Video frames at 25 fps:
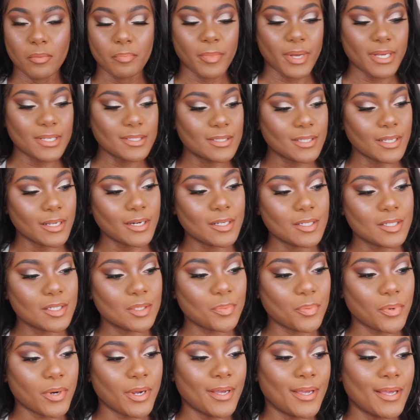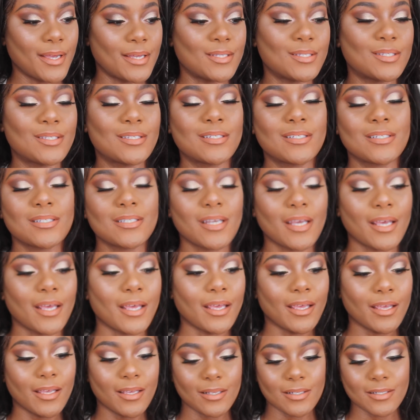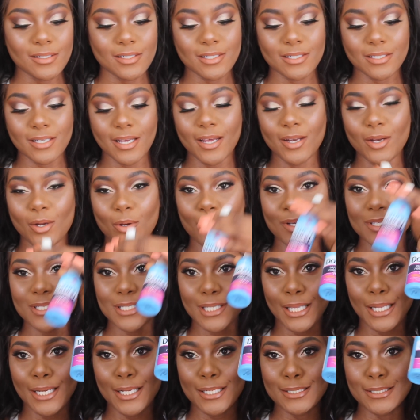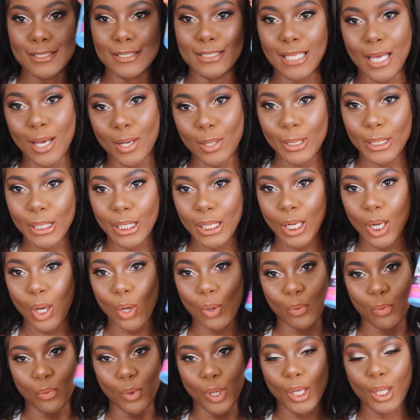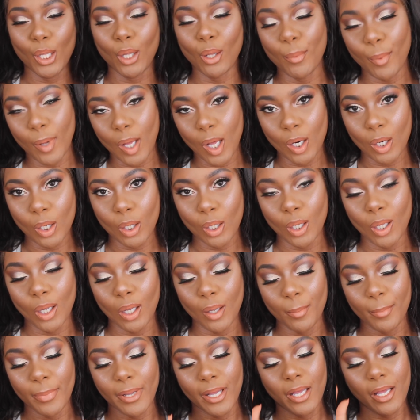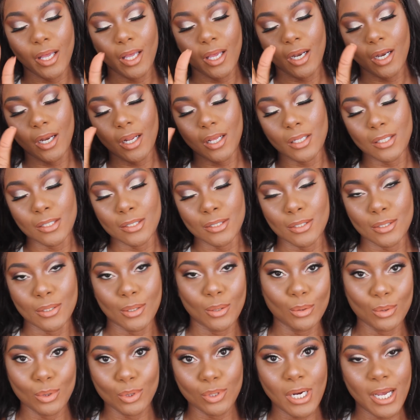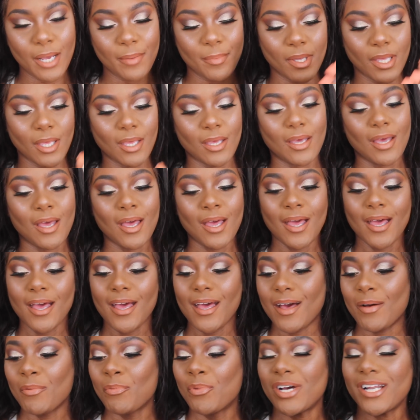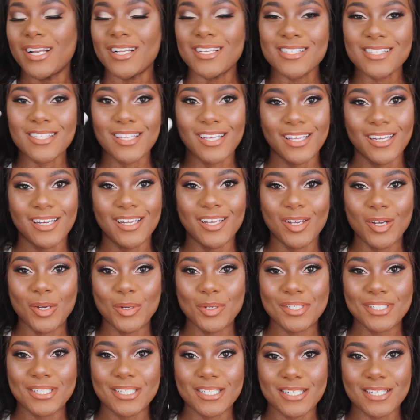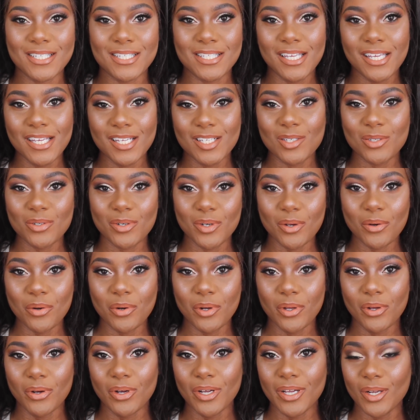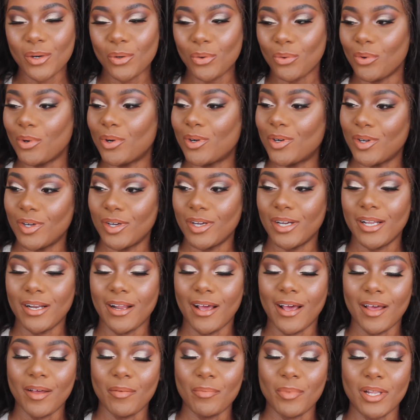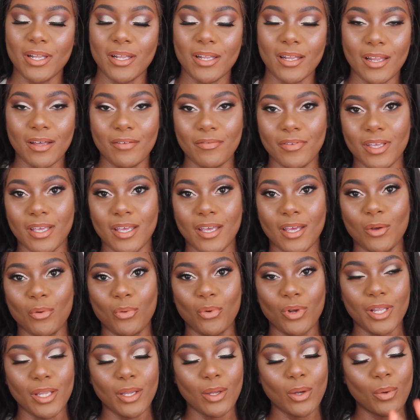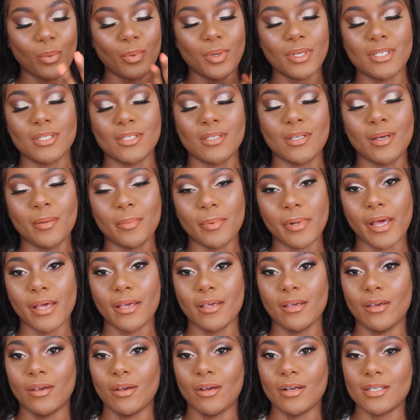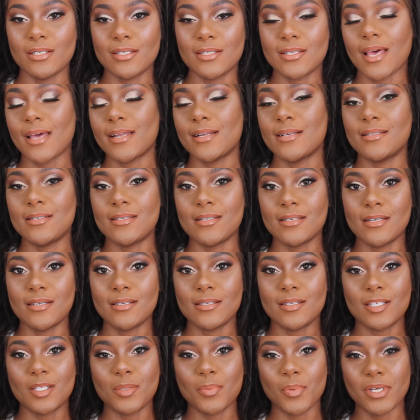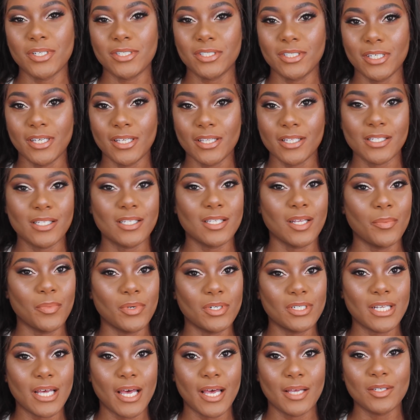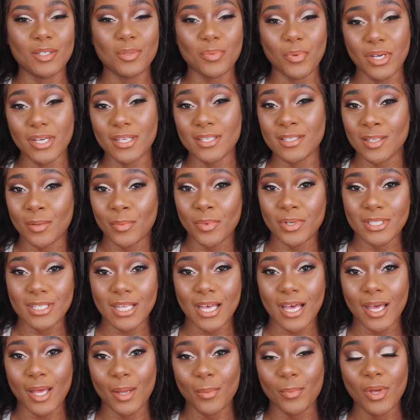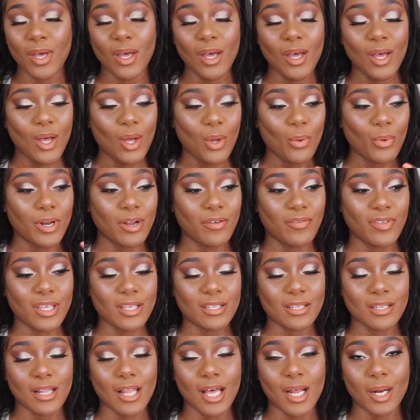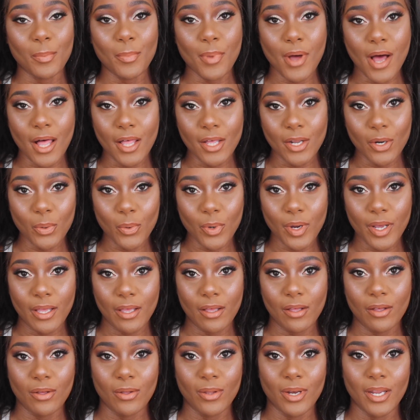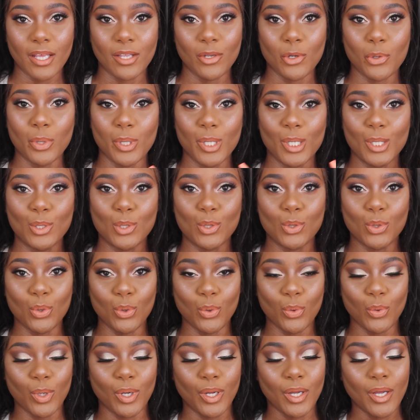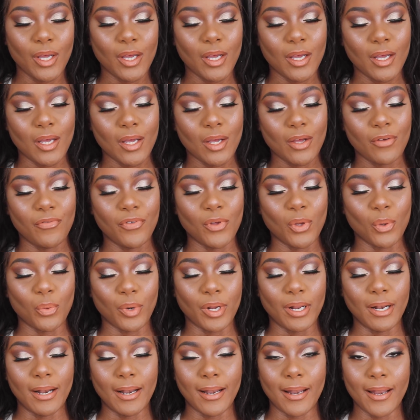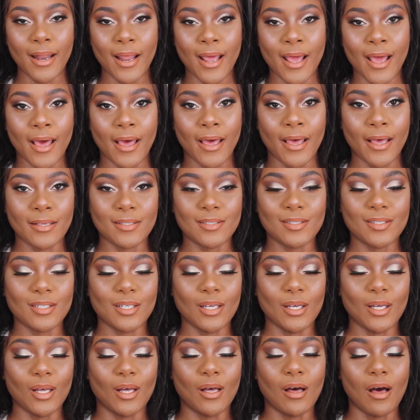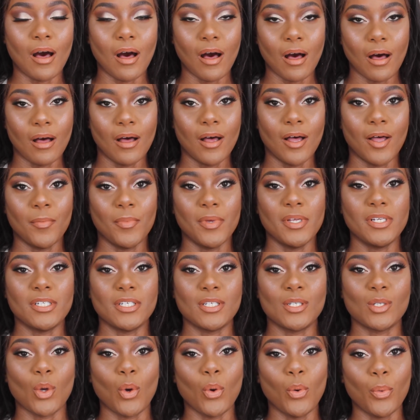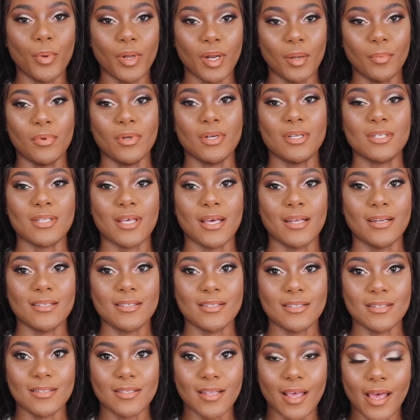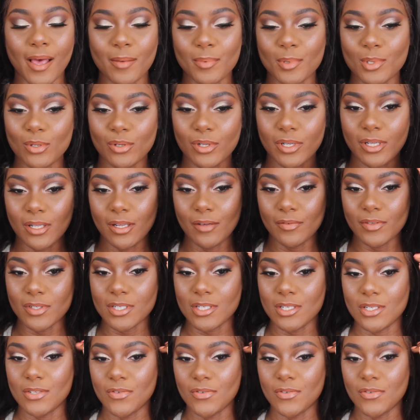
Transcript: My setting spray has changed. I know it's in a downy wrinkler bottle, but don't try me. What is in here is just tea tree oil and water, and I have been loving it. It really opens up like your sinuses, especially in the summertime, spring and summertime, whenever there's a lot of pollen around and you need to feel relaxed and calm and just open up your sinuses. I absolutely love this.